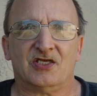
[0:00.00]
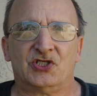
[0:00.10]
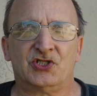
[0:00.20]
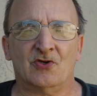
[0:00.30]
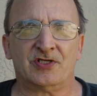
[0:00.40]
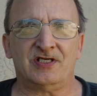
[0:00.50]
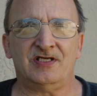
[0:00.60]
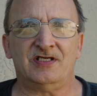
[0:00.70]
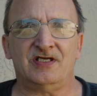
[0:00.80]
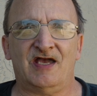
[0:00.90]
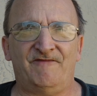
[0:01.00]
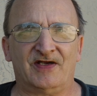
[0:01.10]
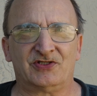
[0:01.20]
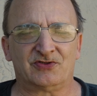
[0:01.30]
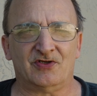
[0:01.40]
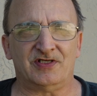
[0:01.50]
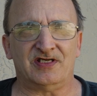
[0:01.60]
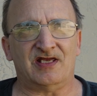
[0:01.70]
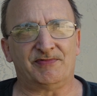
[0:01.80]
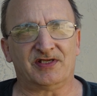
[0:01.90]
Sony FX30,
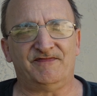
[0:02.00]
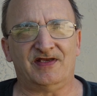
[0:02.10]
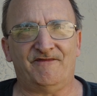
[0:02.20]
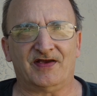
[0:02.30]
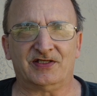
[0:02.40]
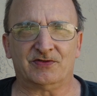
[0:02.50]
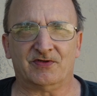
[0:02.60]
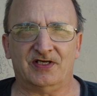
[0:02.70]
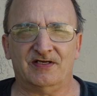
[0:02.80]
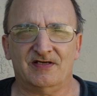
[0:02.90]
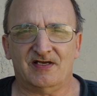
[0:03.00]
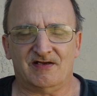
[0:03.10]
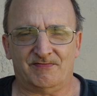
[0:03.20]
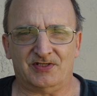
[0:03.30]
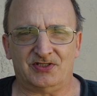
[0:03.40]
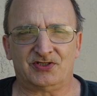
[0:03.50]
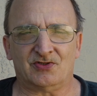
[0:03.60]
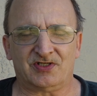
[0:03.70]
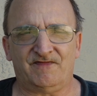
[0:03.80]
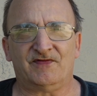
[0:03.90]
and I believe the FX3, but
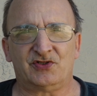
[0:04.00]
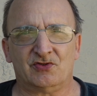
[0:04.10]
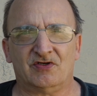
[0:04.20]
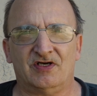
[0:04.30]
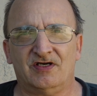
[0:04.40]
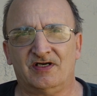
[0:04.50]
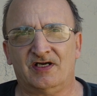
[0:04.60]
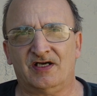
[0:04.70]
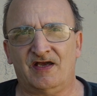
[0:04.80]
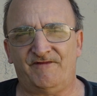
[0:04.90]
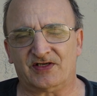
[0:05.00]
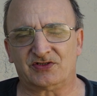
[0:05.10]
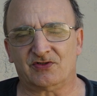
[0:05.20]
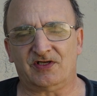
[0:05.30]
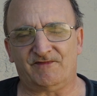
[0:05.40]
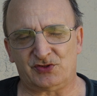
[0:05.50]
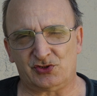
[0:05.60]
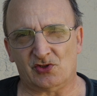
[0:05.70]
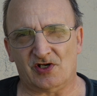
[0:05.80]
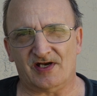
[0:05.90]
Sony for sure, FX30 for
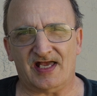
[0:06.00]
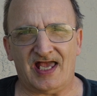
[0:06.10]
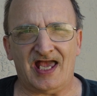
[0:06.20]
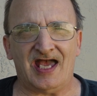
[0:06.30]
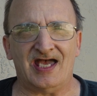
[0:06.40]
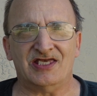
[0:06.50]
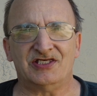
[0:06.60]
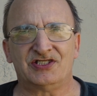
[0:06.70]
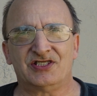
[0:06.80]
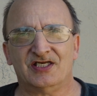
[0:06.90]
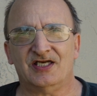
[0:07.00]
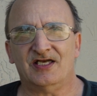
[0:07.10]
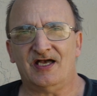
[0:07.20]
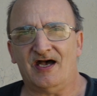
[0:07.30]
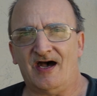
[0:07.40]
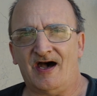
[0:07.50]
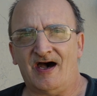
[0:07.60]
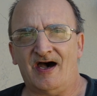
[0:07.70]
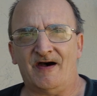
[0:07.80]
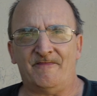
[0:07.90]
sure, has
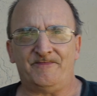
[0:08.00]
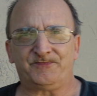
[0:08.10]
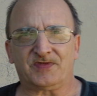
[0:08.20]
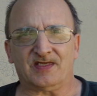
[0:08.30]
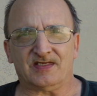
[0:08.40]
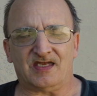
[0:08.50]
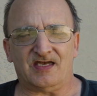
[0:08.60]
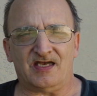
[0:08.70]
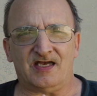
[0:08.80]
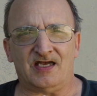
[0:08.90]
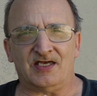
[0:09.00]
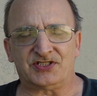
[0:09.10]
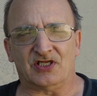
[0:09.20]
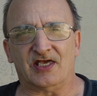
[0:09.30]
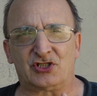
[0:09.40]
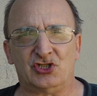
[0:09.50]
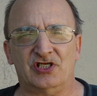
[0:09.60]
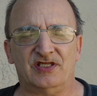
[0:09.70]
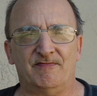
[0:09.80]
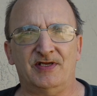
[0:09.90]
a selection
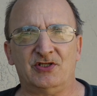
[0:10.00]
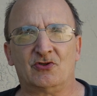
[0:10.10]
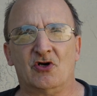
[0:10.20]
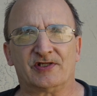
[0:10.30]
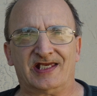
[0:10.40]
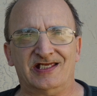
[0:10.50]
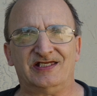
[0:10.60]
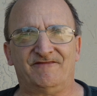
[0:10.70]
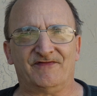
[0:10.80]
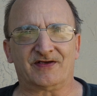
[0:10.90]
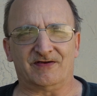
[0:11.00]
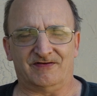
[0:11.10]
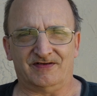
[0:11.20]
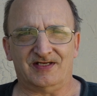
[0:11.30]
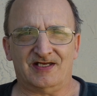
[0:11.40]
in the menu called anti-flicker.